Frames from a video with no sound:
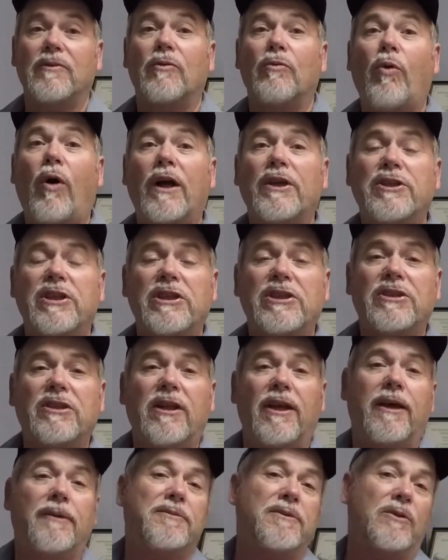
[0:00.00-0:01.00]
Watch these
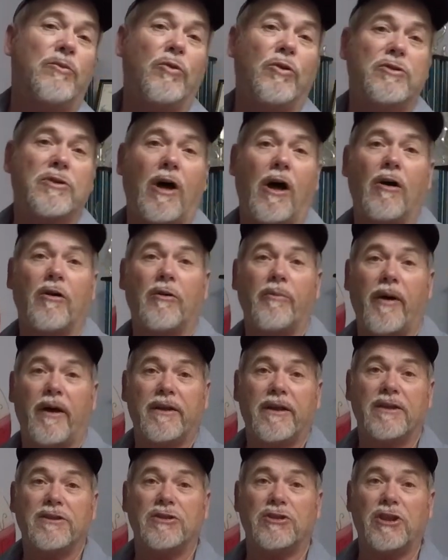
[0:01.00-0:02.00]
clips and we'll talk about
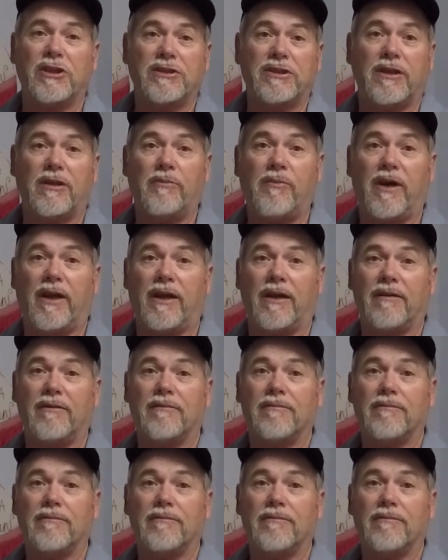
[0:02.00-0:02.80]
this just in a minute.